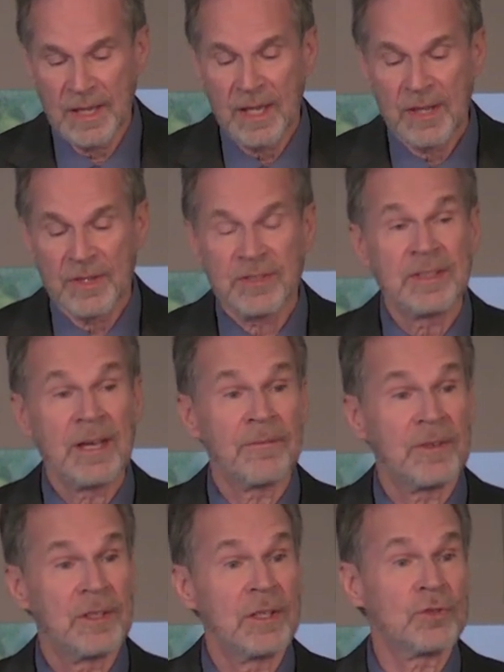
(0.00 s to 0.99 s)
the
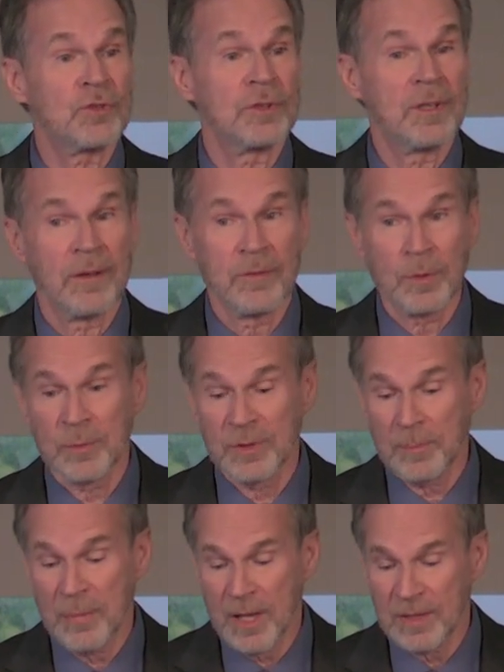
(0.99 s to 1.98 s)
definition of the word
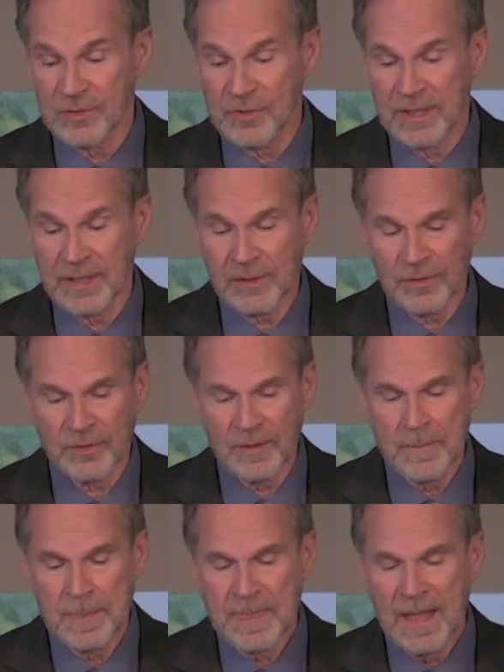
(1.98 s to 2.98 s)
apologetics.
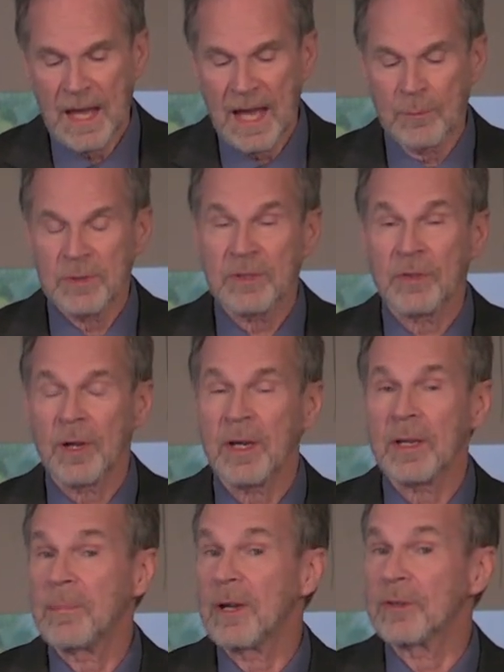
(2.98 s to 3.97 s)
I want to
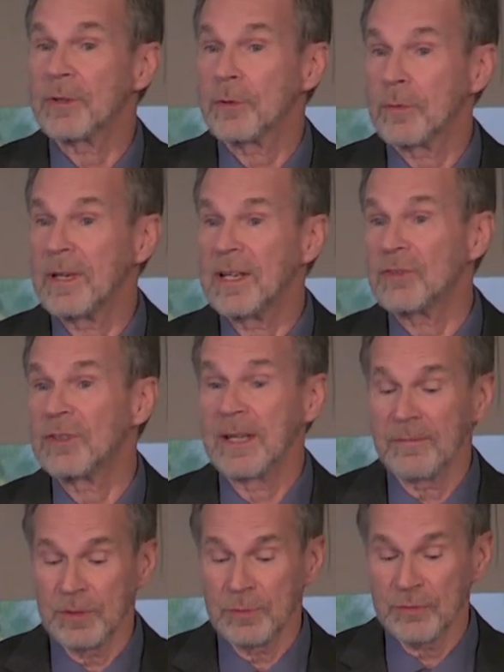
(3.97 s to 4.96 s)
talk about the
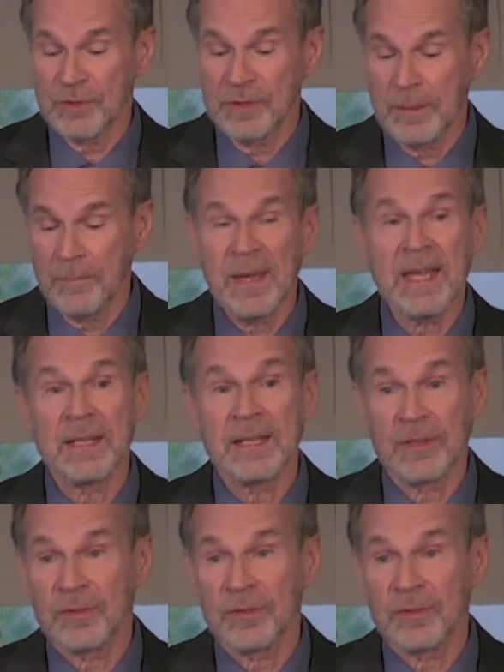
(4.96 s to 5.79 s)
creation-evolution debate as it's